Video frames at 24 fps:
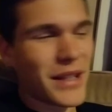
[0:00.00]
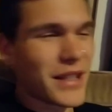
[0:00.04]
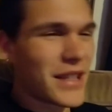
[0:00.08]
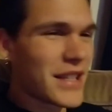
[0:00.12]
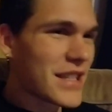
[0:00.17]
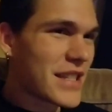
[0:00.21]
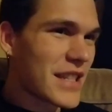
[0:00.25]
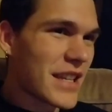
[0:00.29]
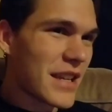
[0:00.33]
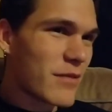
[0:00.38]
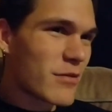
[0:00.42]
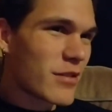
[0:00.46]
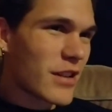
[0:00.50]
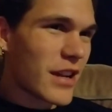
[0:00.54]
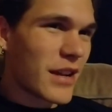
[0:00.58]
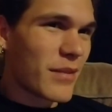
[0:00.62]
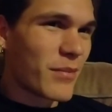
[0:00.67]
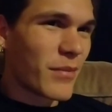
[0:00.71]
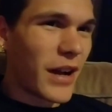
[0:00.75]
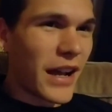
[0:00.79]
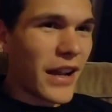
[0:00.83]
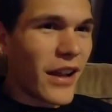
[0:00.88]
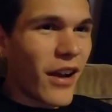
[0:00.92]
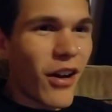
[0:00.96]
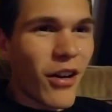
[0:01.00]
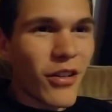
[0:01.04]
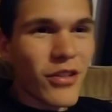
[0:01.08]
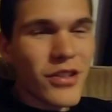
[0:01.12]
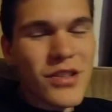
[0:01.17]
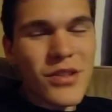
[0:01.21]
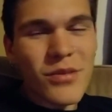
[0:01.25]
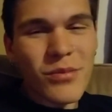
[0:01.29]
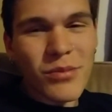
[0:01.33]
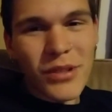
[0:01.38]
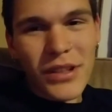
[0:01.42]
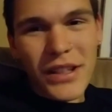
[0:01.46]
at the same time I
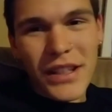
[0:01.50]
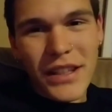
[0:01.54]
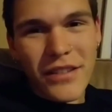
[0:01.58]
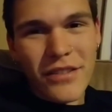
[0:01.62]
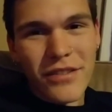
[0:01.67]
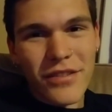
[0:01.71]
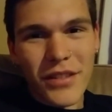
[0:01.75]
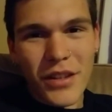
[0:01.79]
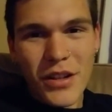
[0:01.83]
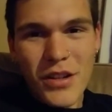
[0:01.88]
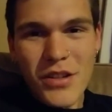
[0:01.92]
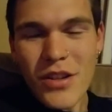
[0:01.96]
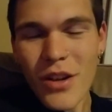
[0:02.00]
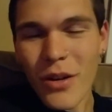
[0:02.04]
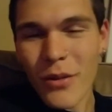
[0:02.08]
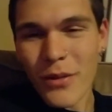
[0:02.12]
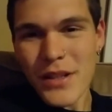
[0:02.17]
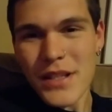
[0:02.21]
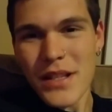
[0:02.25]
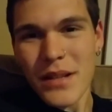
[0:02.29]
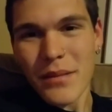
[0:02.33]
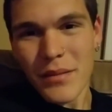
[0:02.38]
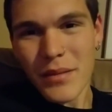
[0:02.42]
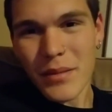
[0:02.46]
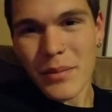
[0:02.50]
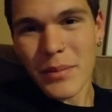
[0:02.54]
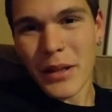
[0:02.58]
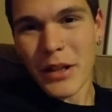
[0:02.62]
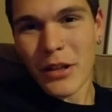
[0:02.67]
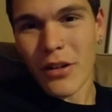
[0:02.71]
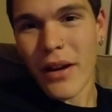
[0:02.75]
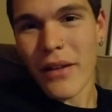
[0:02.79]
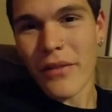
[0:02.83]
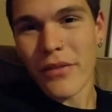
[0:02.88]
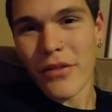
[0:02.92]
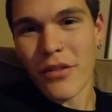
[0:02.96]
also believe there's always something to be
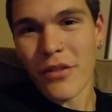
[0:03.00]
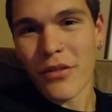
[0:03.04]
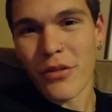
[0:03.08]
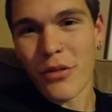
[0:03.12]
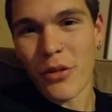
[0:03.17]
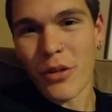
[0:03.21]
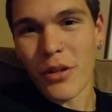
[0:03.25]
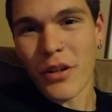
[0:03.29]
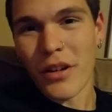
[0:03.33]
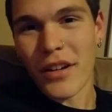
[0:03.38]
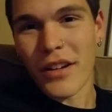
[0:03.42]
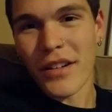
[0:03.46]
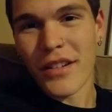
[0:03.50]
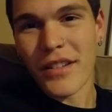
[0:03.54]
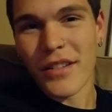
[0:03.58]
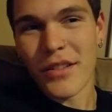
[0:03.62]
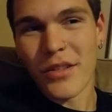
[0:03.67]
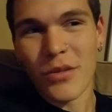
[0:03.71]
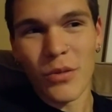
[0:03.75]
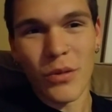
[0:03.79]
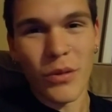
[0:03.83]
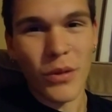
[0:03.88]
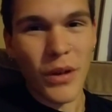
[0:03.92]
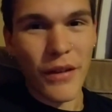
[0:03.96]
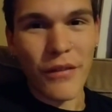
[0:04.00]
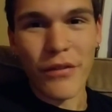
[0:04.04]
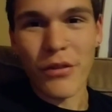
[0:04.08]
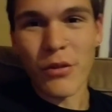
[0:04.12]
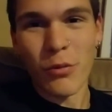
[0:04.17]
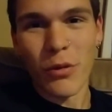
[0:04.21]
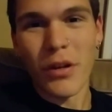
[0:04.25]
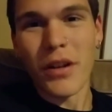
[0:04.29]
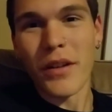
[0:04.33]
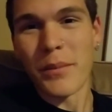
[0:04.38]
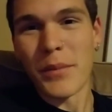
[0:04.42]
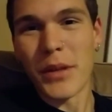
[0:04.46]
grateful for if you
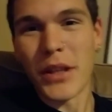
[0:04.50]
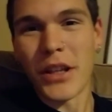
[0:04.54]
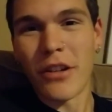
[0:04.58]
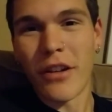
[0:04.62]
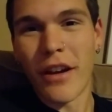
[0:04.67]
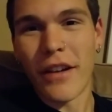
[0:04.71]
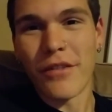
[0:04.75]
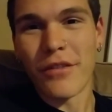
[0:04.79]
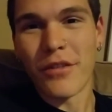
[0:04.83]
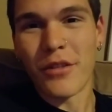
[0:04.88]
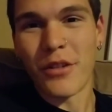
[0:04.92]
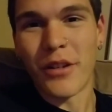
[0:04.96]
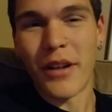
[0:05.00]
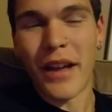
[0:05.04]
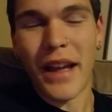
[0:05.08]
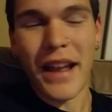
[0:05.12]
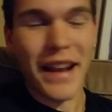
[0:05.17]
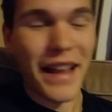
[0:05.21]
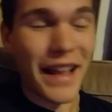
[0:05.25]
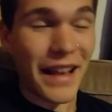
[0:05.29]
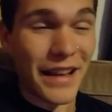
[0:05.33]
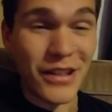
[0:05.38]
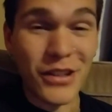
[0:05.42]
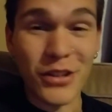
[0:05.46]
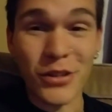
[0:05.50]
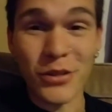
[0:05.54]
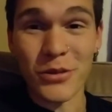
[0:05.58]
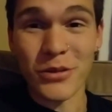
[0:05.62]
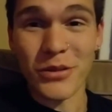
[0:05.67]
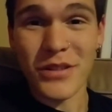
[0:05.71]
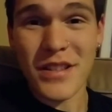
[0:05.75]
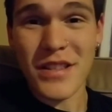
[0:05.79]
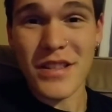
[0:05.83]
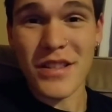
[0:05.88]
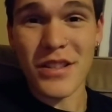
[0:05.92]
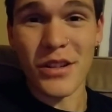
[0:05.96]
want to be grateful, and I do.
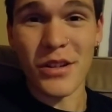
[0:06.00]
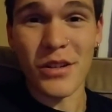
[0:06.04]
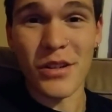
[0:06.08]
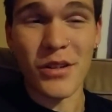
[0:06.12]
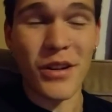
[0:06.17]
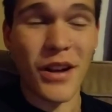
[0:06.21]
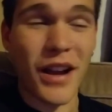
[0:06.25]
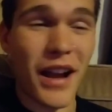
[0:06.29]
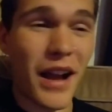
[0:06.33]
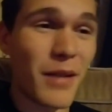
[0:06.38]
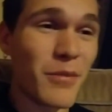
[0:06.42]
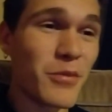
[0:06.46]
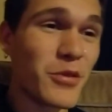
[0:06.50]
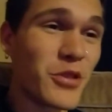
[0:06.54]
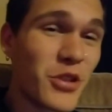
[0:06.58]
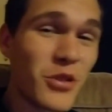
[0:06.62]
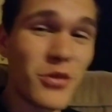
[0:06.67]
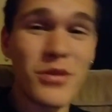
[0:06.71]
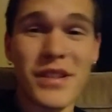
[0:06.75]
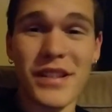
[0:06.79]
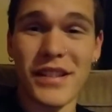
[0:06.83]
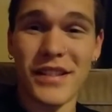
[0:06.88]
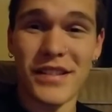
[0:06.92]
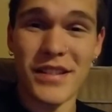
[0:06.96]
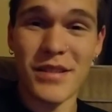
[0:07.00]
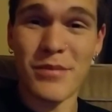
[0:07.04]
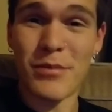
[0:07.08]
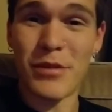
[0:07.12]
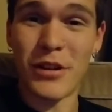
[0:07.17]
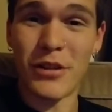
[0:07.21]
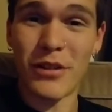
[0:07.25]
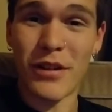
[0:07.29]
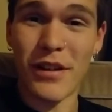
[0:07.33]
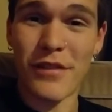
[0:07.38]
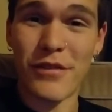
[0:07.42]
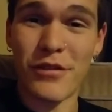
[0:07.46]
So I'm choosing to be
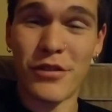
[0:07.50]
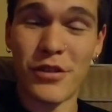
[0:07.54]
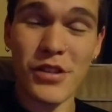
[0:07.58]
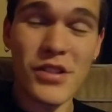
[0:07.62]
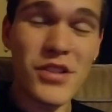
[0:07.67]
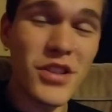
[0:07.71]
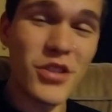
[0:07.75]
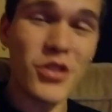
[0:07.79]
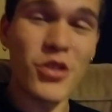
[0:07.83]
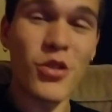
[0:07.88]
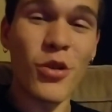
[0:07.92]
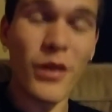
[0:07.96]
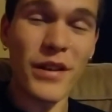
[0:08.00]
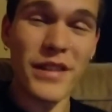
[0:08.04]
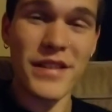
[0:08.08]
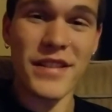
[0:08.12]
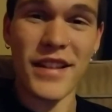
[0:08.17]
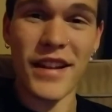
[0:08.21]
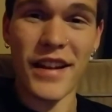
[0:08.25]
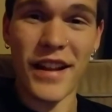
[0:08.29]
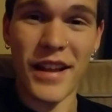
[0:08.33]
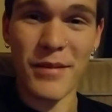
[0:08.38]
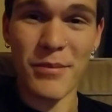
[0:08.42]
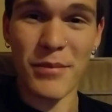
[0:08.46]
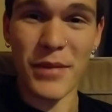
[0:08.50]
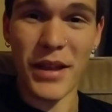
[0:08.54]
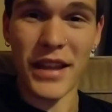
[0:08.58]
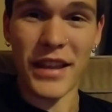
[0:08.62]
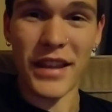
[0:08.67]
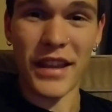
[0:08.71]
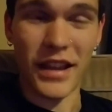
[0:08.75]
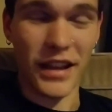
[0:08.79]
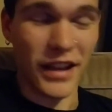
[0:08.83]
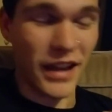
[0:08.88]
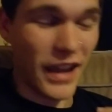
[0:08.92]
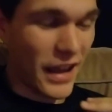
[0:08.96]
grateful. It's a choice that I'm
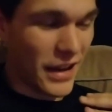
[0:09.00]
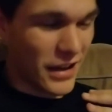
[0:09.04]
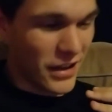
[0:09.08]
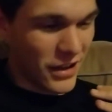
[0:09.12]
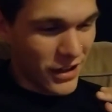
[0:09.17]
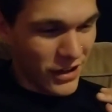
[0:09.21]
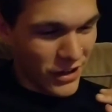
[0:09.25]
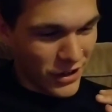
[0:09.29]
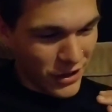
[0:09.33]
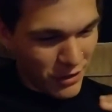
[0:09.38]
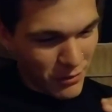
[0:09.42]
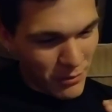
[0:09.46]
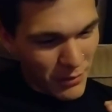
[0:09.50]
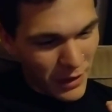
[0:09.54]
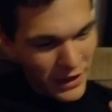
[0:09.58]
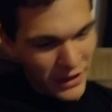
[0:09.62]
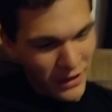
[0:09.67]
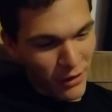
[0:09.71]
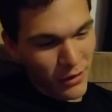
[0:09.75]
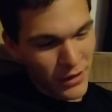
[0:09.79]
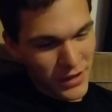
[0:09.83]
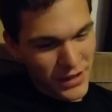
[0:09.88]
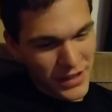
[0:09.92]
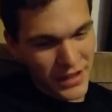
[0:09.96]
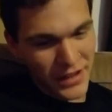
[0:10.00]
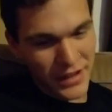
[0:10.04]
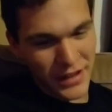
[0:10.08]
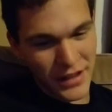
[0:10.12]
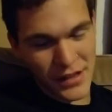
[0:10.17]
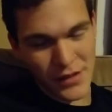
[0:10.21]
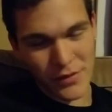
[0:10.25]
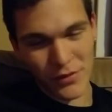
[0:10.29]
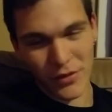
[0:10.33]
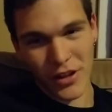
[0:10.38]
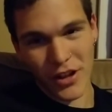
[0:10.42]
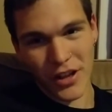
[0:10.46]
making. And you might notice in this
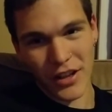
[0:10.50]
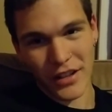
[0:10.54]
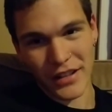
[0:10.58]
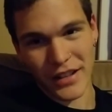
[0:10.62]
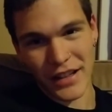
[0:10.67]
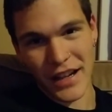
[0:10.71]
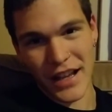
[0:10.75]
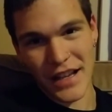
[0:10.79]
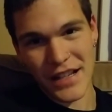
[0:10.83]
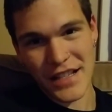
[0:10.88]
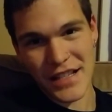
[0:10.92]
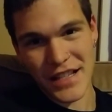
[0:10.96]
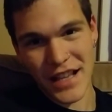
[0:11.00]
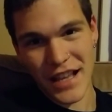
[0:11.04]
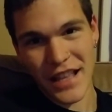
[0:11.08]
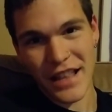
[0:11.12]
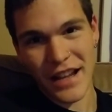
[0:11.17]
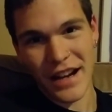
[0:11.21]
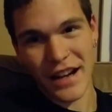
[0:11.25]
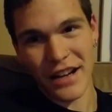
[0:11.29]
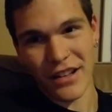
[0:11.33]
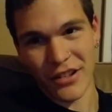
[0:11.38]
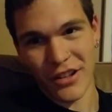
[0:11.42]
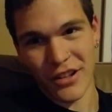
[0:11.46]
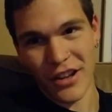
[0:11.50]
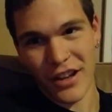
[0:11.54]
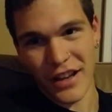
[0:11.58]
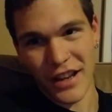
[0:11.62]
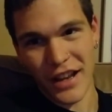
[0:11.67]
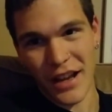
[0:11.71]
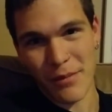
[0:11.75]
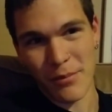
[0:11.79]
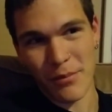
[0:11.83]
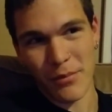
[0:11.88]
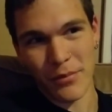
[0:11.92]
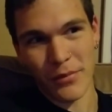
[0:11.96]
vlog that I say that a lot.
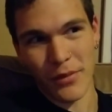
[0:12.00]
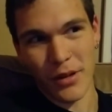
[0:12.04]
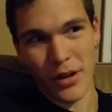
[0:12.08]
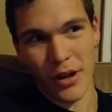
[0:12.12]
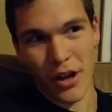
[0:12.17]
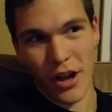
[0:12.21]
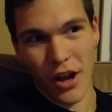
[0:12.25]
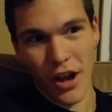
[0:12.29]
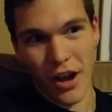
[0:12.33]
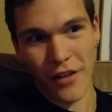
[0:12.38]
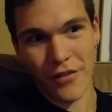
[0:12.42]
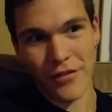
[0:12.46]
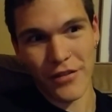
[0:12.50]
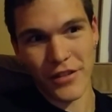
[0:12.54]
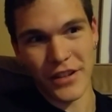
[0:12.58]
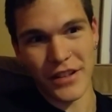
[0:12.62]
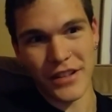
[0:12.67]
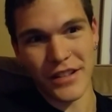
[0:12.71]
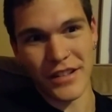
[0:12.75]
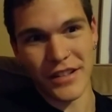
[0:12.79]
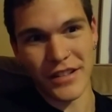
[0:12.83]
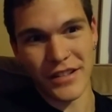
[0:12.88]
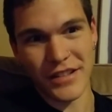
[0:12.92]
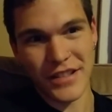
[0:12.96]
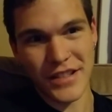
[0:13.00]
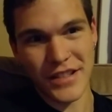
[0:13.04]
I'm often,